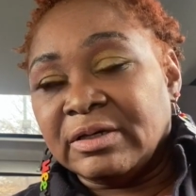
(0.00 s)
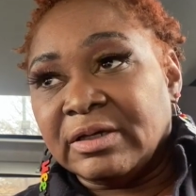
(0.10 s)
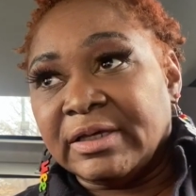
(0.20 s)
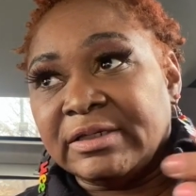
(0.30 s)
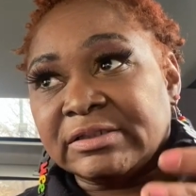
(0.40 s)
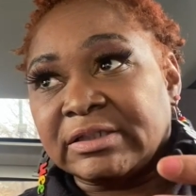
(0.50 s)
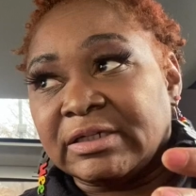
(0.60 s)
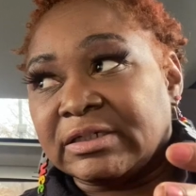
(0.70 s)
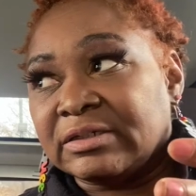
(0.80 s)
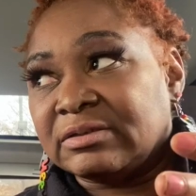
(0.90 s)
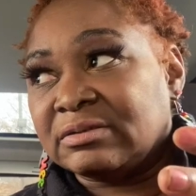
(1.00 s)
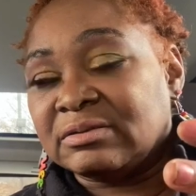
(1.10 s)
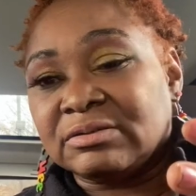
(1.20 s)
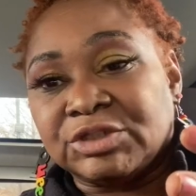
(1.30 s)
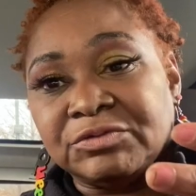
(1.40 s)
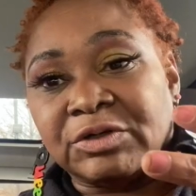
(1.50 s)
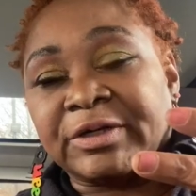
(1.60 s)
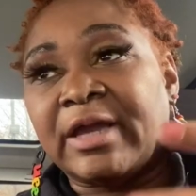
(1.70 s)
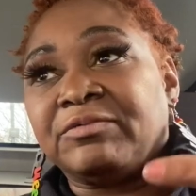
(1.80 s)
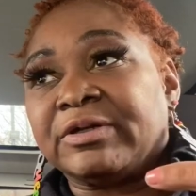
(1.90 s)
he's thinking she was
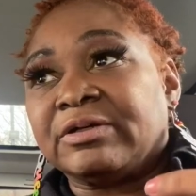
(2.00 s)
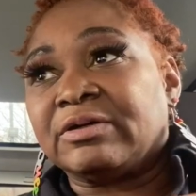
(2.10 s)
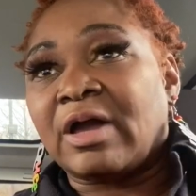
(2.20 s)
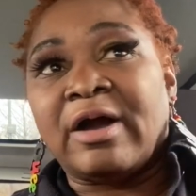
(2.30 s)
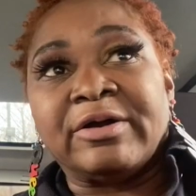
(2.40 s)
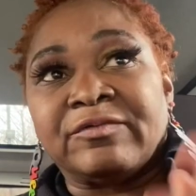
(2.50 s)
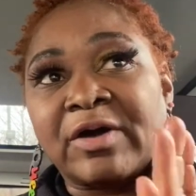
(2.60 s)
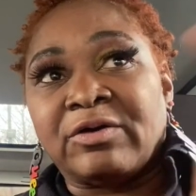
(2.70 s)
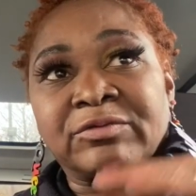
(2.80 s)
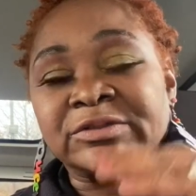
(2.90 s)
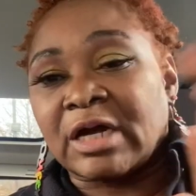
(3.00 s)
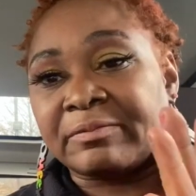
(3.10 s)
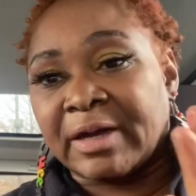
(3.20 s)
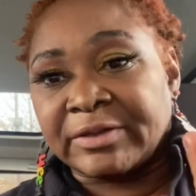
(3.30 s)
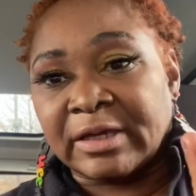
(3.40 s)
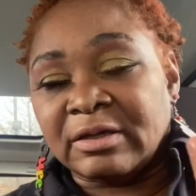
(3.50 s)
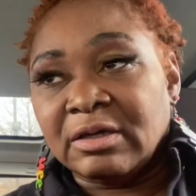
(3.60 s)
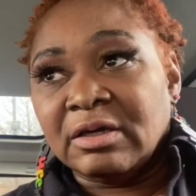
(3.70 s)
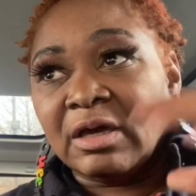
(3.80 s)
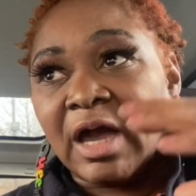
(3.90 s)
okay with it. However, I don't want to talk about that.
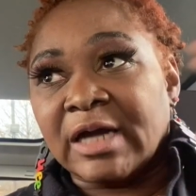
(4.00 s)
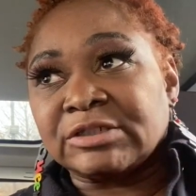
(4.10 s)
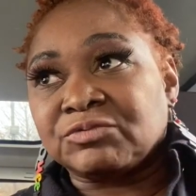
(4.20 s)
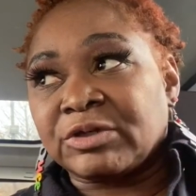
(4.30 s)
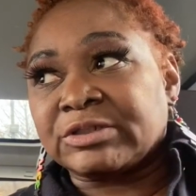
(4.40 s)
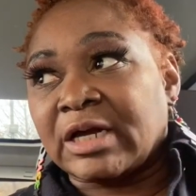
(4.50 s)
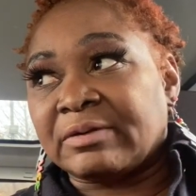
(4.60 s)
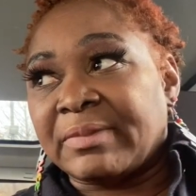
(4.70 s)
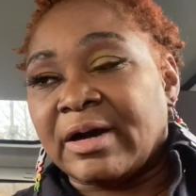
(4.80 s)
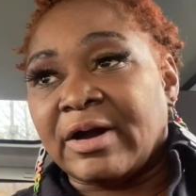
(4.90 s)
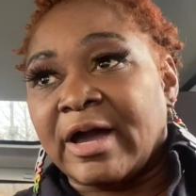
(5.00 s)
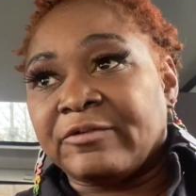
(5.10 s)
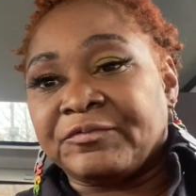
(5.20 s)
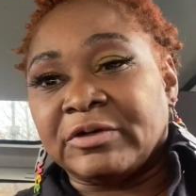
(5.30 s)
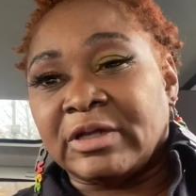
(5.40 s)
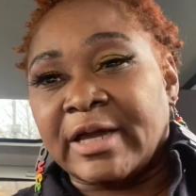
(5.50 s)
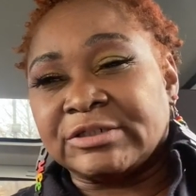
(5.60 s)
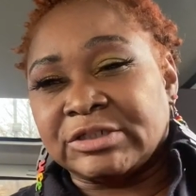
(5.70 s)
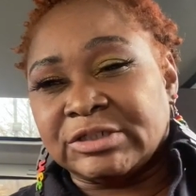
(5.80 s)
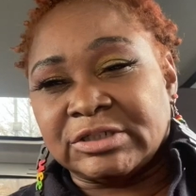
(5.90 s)
I just want to talk about, I feel like
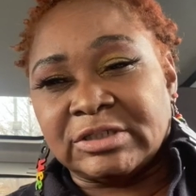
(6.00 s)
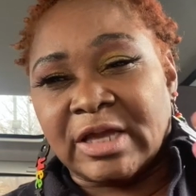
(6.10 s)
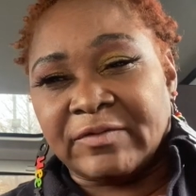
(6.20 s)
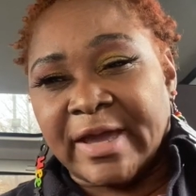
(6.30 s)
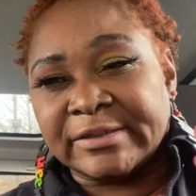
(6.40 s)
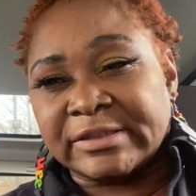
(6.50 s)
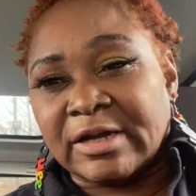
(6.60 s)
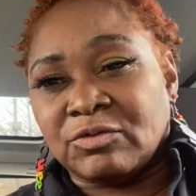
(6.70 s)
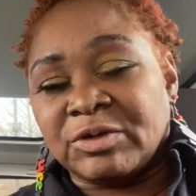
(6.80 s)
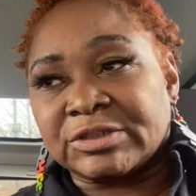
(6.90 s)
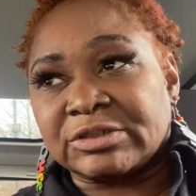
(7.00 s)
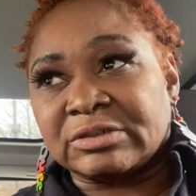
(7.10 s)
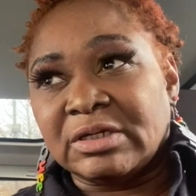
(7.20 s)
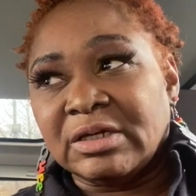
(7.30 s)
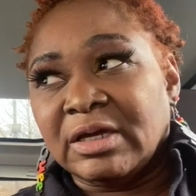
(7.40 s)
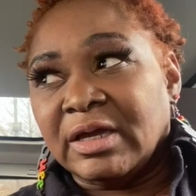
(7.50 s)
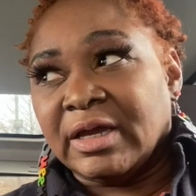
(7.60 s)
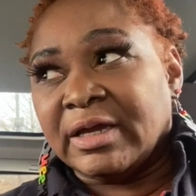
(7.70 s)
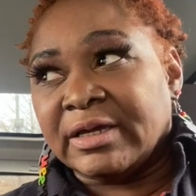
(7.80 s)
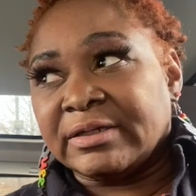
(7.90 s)
she shouldn't have asked that question.
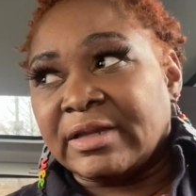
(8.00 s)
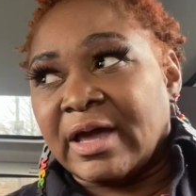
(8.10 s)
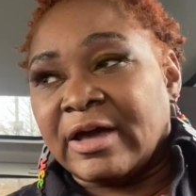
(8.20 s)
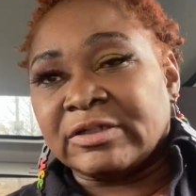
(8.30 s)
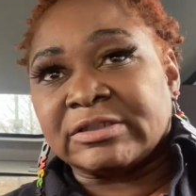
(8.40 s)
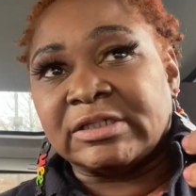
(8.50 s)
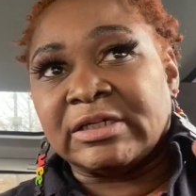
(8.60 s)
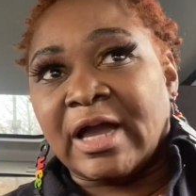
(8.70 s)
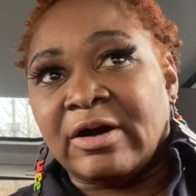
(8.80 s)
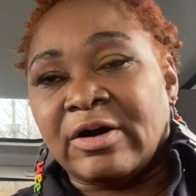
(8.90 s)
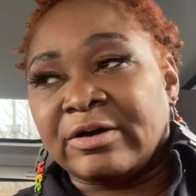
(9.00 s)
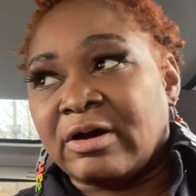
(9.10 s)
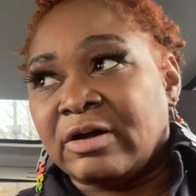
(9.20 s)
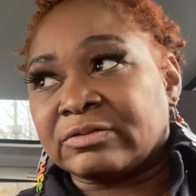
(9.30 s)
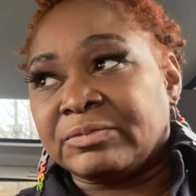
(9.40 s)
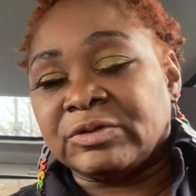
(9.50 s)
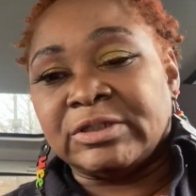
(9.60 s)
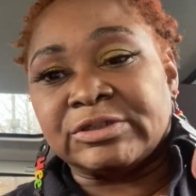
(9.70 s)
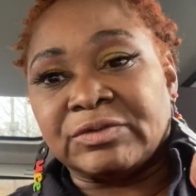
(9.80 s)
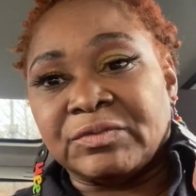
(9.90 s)
And I seen how uncomfortable
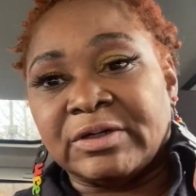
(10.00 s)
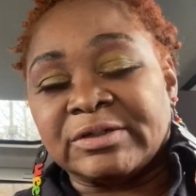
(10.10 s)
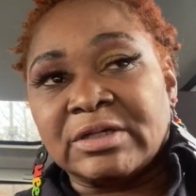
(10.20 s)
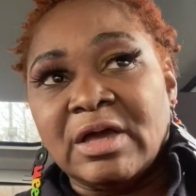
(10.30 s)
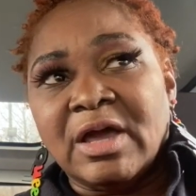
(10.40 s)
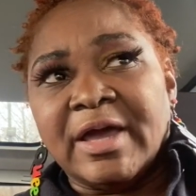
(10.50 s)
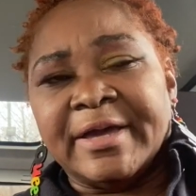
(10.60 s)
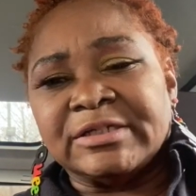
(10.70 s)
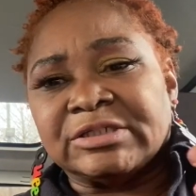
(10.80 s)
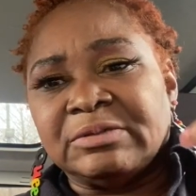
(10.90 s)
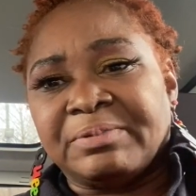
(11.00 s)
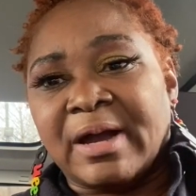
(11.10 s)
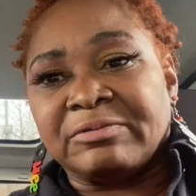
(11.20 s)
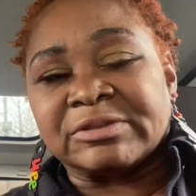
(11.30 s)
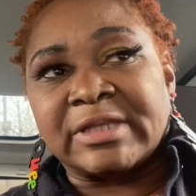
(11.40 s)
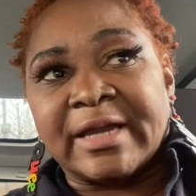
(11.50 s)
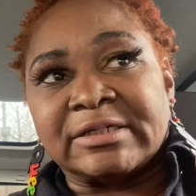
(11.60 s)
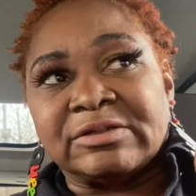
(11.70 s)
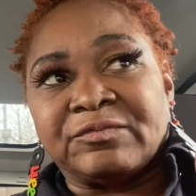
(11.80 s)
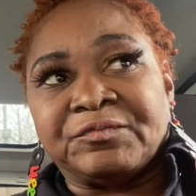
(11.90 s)
Lisa was, and she probably was
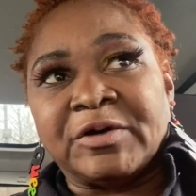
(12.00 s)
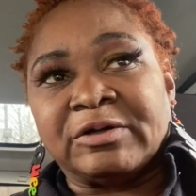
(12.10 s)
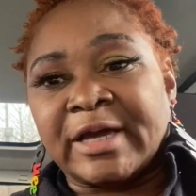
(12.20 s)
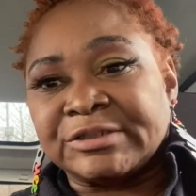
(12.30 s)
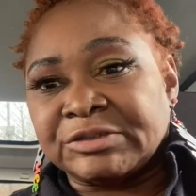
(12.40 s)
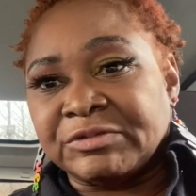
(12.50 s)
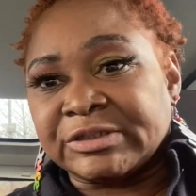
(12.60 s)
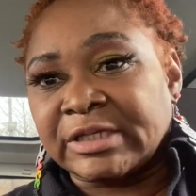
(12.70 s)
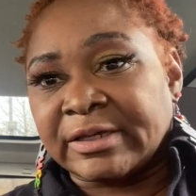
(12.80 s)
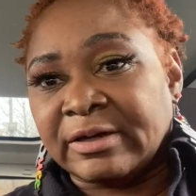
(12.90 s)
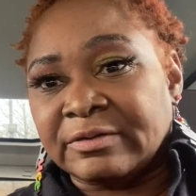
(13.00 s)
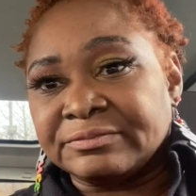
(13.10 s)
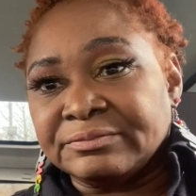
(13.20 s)
felt like she was set up,